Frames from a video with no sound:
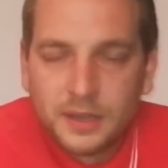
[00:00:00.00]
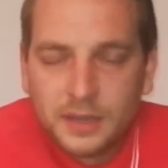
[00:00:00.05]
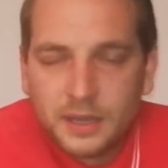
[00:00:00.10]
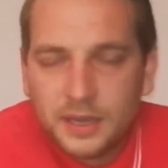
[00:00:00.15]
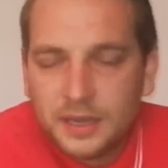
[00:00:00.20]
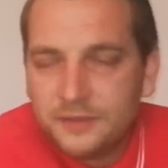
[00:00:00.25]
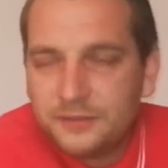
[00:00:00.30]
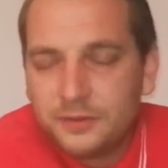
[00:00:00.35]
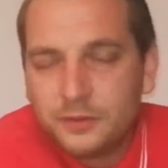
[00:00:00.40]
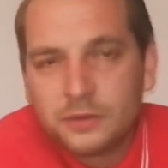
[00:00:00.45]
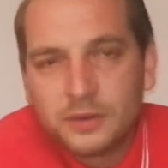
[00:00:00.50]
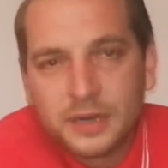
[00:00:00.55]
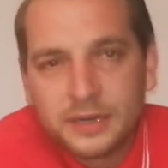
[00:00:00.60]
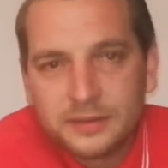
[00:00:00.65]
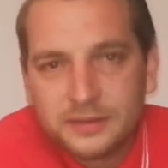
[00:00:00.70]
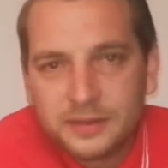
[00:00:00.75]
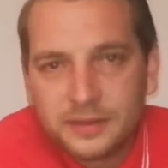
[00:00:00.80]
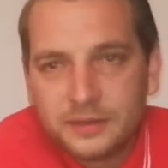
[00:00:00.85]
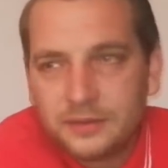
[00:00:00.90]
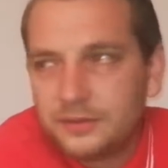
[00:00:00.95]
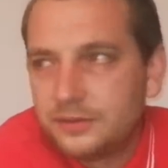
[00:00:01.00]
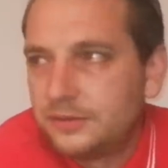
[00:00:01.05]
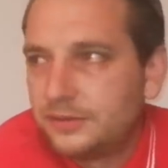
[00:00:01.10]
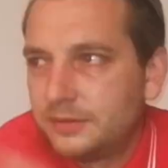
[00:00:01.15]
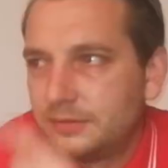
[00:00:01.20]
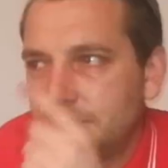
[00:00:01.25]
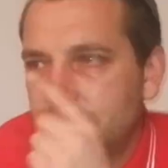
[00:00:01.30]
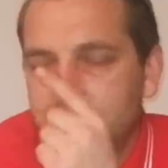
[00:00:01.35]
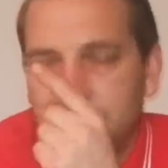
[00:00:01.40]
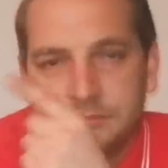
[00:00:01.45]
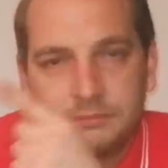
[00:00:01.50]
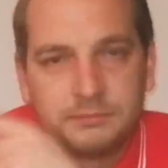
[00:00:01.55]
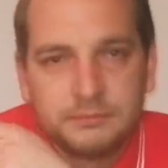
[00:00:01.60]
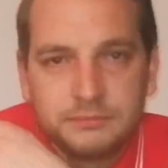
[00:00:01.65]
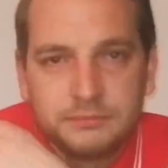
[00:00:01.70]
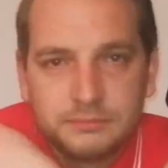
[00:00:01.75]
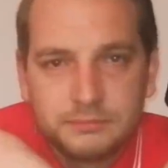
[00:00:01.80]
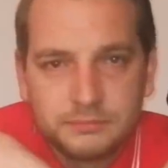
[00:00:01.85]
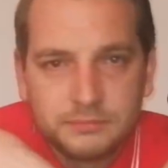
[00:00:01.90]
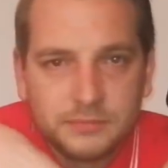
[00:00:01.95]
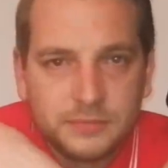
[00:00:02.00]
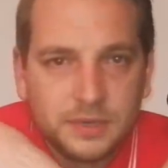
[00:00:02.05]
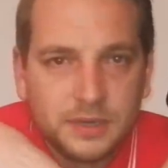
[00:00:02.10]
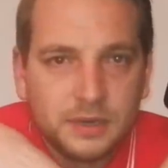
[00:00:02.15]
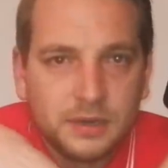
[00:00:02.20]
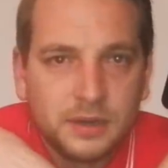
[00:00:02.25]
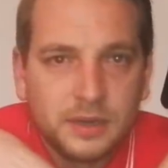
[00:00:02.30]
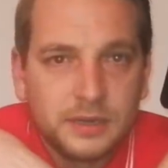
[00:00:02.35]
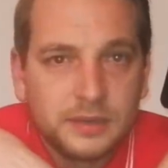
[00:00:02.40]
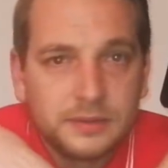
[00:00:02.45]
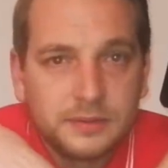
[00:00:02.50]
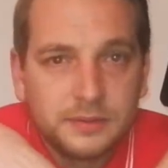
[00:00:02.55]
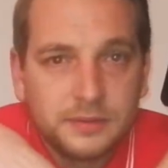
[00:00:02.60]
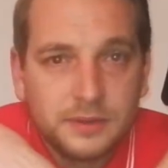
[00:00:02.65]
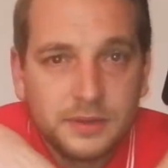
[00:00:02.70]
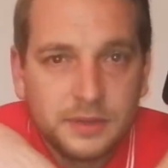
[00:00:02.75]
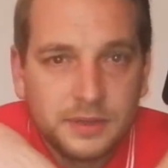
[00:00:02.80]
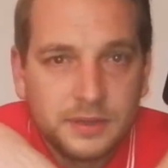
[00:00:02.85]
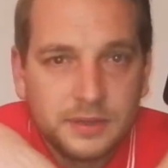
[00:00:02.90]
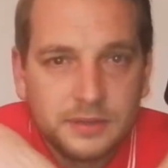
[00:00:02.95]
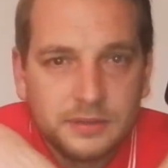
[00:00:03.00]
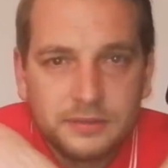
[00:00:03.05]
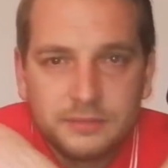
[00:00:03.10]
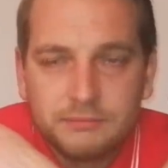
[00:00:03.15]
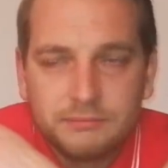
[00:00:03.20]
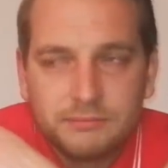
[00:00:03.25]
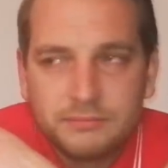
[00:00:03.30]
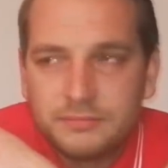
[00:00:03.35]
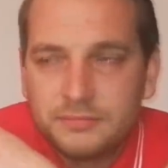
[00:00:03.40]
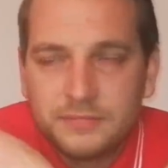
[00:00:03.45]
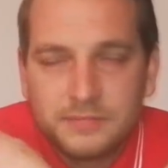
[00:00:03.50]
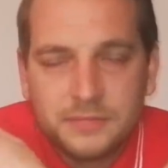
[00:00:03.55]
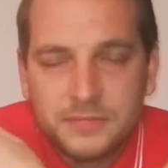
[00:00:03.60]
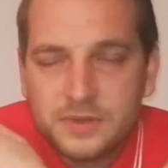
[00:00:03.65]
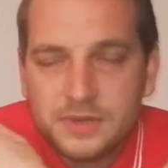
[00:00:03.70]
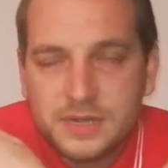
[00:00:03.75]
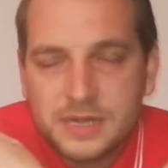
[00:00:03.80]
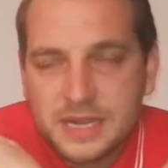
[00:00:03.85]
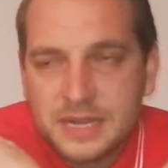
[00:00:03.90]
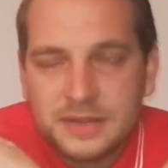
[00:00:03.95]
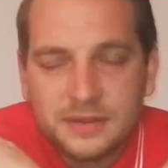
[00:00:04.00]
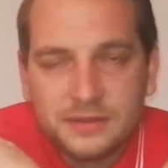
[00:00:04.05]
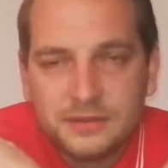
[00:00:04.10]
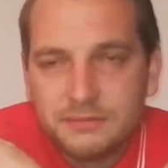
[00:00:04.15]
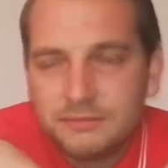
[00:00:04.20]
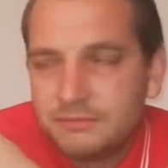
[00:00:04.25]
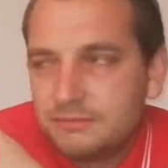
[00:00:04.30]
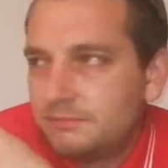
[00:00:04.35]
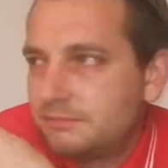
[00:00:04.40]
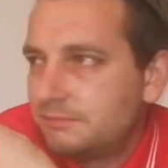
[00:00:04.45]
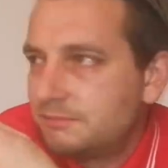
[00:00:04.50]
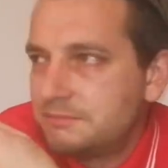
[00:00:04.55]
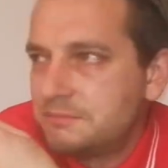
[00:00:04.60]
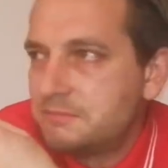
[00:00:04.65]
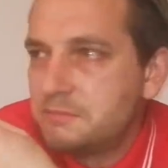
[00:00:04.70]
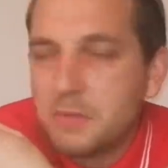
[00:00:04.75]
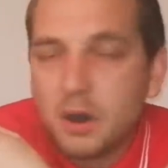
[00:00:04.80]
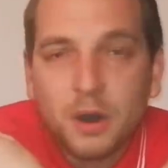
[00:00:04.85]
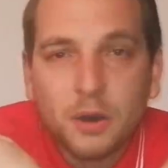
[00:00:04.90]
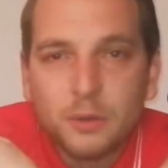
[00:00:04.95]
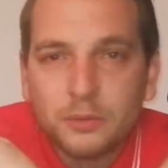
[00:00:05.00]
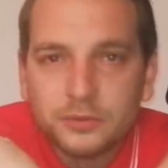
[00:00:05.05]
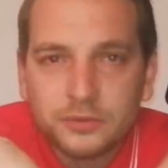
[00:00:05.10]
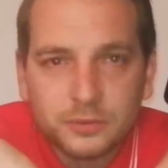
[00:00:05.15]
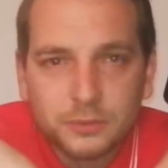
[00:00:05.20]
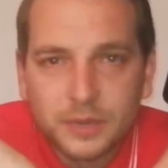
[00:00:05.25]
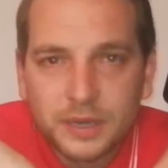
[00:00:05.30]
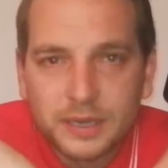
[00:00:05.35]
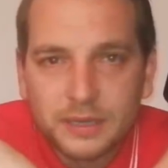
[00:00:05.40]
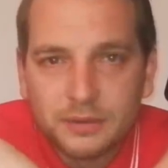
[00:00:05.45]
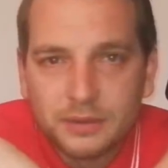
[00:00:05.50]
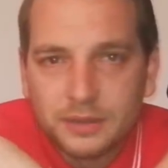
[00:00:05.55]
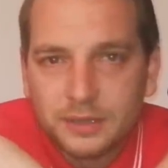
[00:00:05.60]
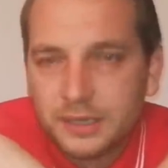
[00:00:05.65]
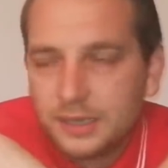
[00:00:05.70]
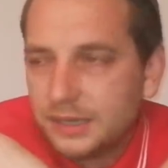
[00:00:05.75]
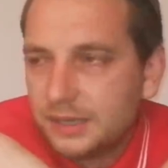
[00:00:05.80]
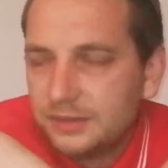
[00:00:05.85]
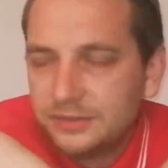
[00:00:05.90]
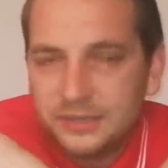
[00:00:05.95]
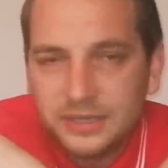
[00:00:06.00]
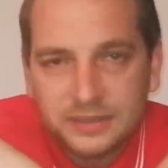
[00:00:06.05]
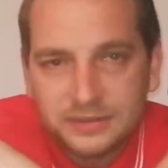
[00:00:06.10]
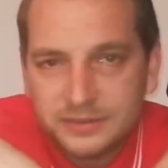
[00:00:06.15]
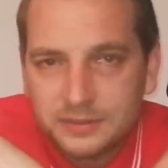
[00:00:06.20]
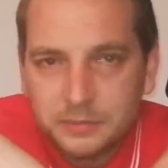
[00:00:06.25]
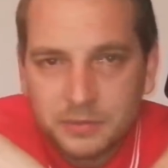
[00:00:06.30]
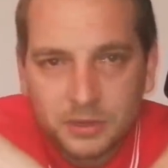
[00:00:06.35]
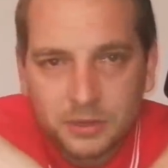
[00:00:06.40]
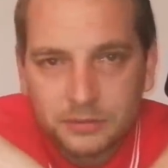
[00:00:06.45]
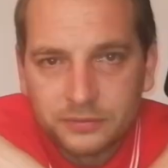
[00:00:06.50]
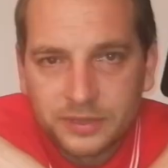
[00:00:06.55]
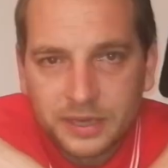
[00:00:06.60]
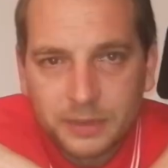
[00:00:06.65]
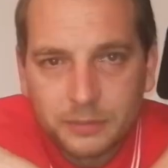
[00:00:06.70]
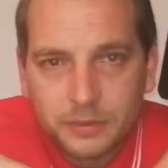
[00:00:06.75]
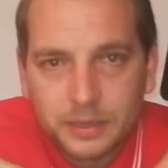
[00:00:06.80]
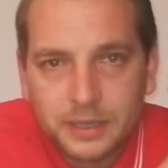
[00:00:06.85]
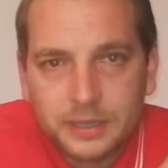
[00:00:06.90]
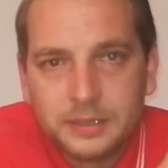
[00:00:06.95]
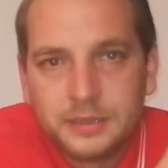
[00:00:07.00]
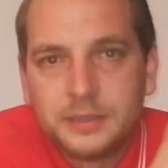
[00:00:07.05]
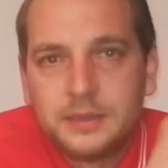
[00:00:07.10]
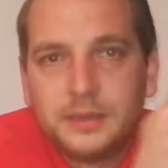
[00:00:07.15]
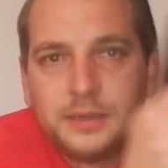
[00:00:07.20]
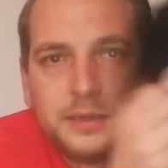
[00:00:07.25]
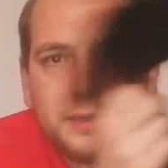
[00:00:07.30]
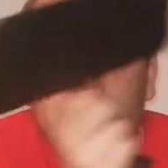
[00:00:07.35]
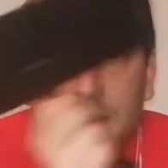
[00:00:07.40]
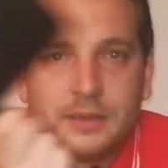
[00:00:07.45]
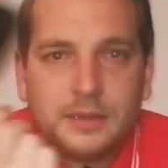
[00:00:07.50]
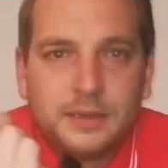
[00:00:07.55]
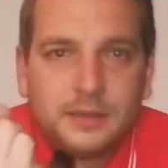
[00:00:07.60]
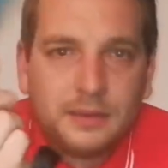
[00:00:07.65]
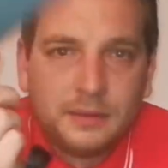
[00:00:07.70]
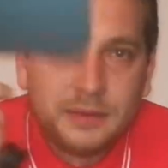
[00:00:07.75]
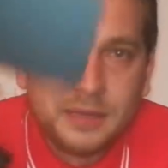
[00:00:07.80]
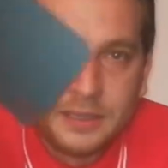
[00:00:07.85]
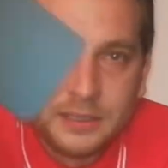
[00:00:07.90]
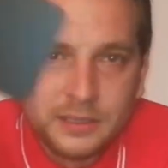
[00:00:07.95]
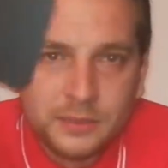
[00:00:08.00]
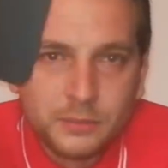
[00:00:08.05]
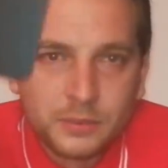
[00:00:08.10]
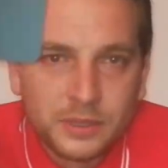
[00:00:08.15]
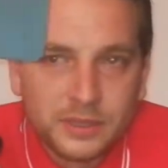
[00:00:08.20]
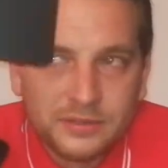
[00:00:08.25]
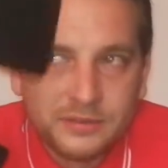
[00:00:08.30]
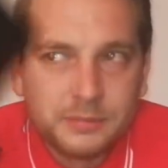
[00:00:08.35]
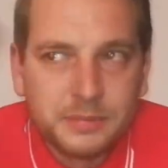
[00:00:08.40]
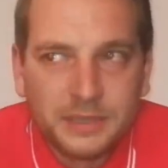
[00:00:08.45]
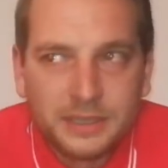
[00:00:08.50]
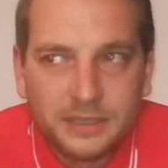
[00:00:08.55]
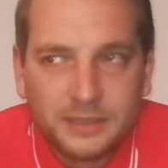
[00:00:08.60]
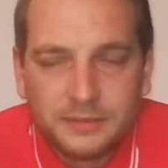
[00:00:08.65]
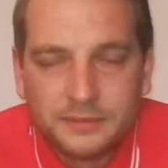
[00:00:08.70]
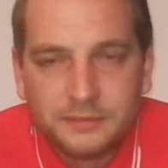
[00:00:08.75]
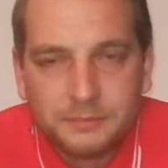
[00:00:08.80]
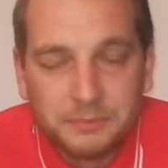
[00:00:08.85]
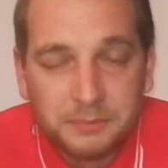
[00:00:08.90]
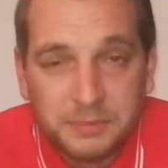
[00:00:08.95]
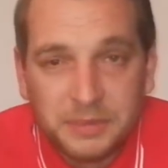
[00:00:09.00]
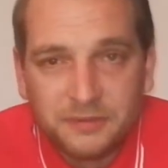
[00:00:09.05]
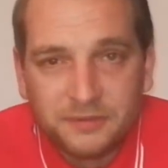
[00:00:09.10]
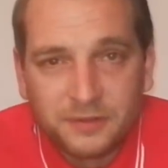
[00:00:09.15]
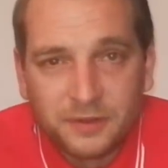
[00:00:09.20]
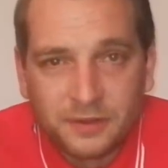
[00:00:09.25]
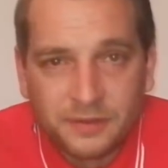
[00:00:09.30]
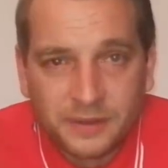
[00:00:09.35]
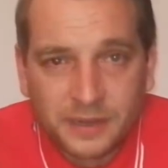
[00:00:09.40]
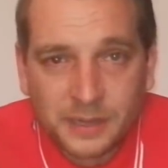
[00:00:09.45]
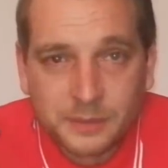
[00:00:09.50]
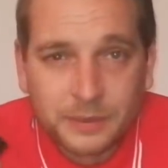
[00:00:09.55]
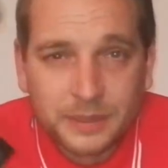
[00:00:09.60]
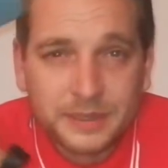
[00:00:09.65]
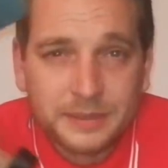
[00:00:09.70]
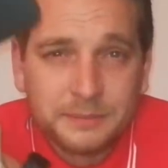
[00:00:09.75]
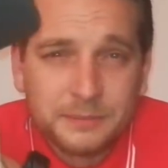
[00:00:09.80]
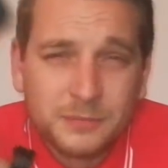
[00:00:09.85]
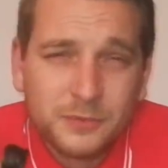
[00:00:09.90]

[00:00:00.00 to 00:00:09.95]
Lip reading: If your antenna's like this in the miles away, like 60 miles that way, then you want it to be a bit further that way.